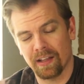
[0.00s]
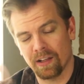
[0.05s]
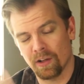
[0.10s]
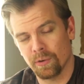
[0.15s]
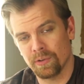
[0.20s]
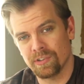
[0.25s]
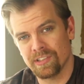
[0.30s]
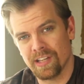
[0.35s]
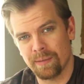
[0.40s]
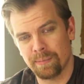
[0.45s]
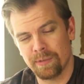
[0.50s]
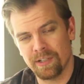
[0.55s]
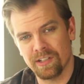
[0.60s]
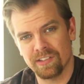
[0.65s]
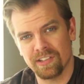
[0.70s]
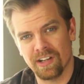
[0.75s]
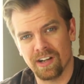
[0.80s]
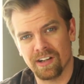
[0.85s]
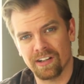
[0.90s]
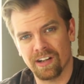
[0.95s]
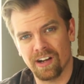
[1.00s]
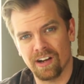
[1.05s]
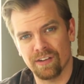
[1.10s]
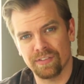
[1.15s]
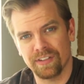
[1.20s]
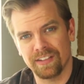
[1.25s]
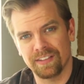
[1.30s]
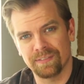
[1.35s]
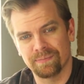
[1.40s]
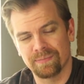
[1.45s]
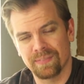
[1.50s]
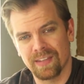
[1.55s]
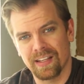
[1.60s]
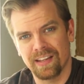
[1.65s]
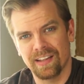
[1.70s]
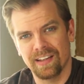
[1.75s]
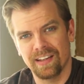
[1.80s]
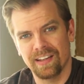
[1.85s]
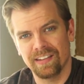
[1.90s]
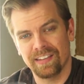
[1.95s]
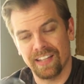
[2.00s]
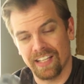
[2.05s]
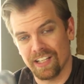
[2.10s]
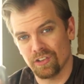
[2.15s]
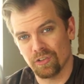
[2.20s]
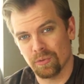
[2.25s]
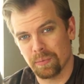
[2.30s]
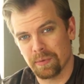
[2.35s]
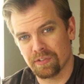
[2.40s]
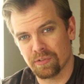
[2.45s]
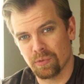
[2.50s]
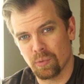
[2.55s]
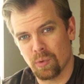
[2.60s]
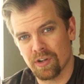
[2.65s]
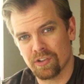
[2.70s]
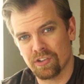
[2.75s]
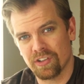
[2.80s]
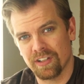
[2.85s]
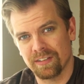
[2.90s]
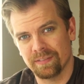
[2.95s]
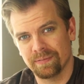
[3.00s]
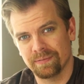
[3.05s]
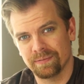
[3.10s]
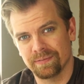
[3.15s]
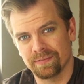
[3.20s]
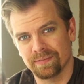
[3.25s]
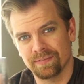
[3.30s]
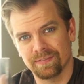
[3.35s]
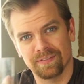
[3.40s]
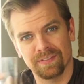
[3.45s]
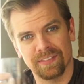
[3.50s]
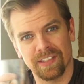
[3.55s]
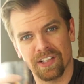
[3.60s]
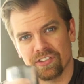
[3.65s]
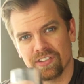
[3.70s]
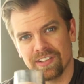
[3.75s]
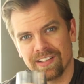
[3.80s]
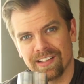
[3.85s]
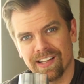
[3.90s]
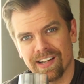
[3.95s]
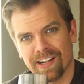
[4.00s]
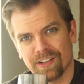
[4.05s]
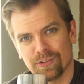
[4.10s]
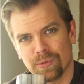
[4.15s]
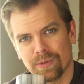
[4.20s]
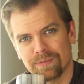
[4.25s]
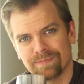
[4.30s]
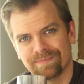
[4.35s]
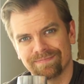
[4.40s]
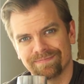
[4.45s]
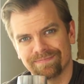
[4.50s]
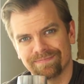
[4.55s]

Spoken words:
Always happy to talk coffee. Thank you so much for watching. I'll see you in the next one.